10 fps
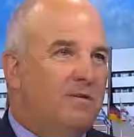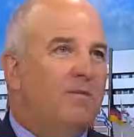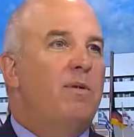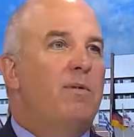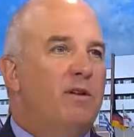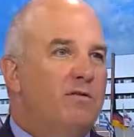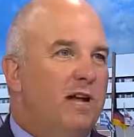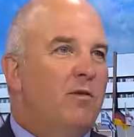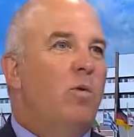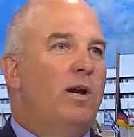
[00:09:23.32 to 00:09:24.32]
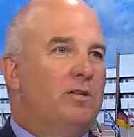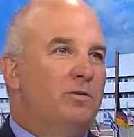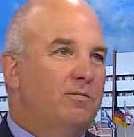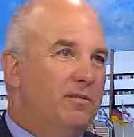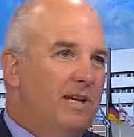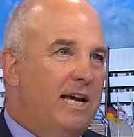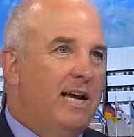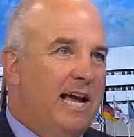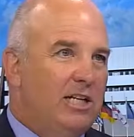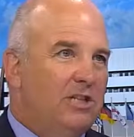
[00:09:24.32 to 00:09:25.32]
people have not wanted to
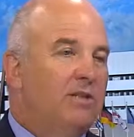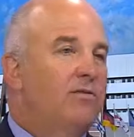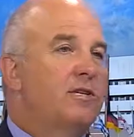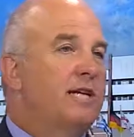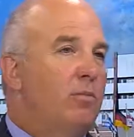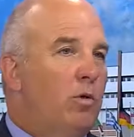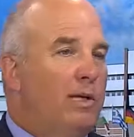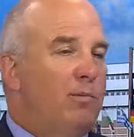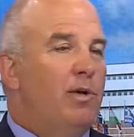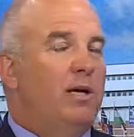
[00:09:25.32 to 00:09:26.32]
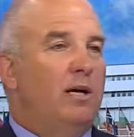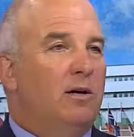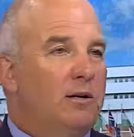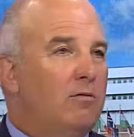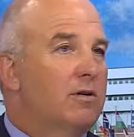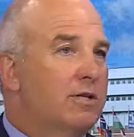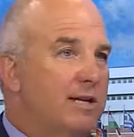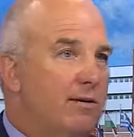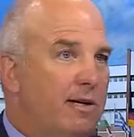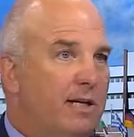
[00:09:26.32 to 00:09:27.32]
engage in, for example, Libya or
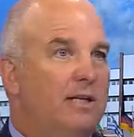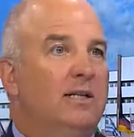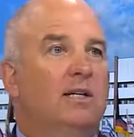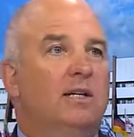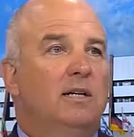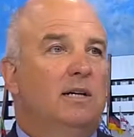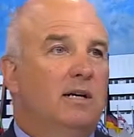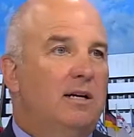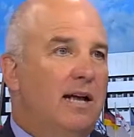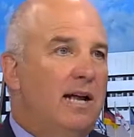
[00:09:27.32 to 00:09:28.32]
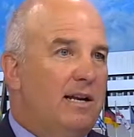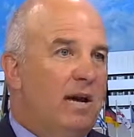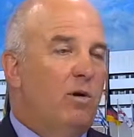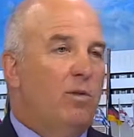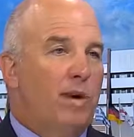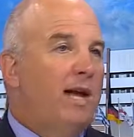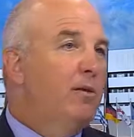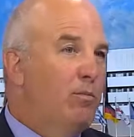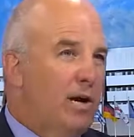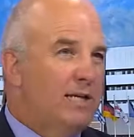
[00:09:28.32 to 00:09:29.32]
Syria. And now we are paying the
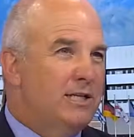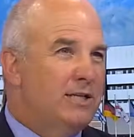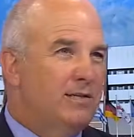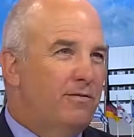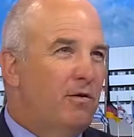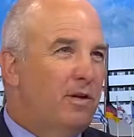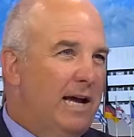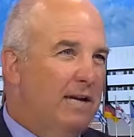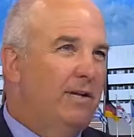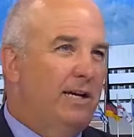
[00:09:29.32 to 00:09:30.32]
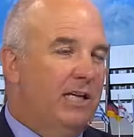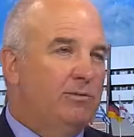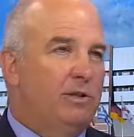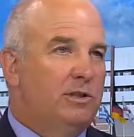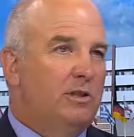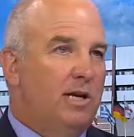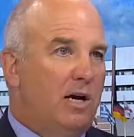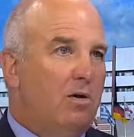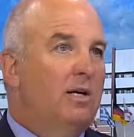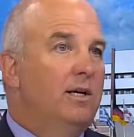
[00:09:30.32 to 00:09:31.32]
price for our lack of engagement until
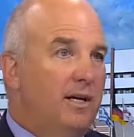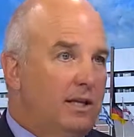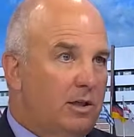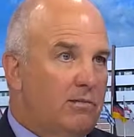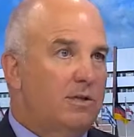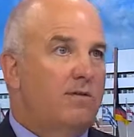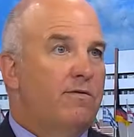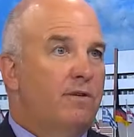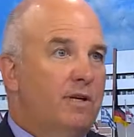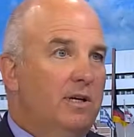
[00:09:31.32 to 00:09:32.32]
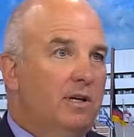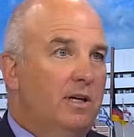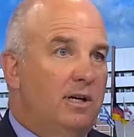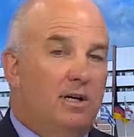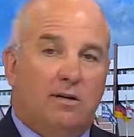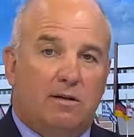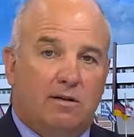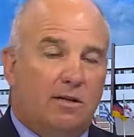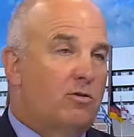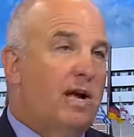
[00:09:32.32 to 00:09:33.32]
now in terms of
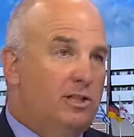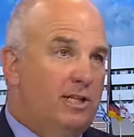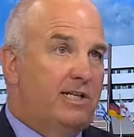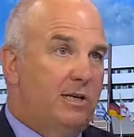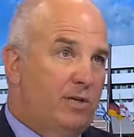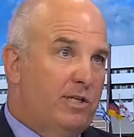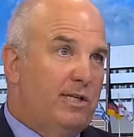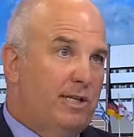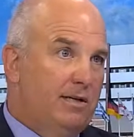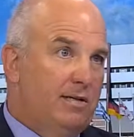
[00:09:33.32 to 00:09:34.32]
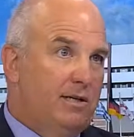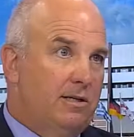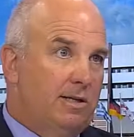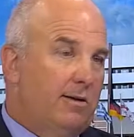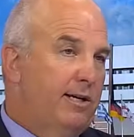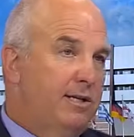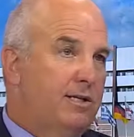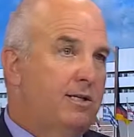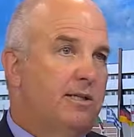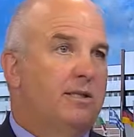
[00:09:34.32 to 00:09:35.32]
the tragedies that we see
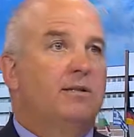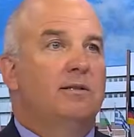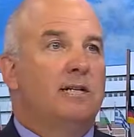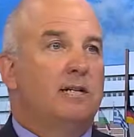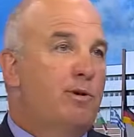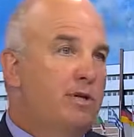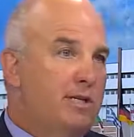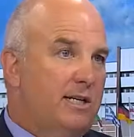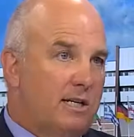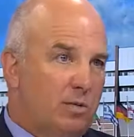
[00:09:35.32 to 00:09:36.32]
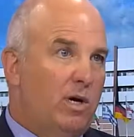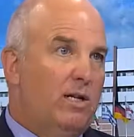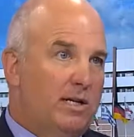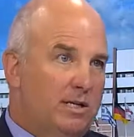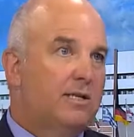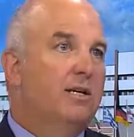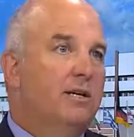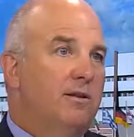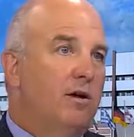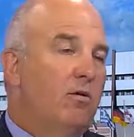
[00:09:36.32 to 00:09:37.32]
Syrians experiencing, as well as
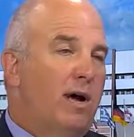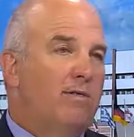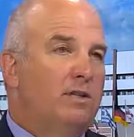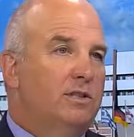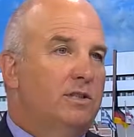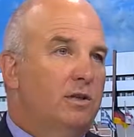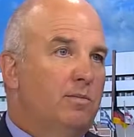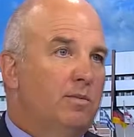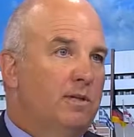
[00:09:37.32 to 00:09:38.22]
their arrival into Europe.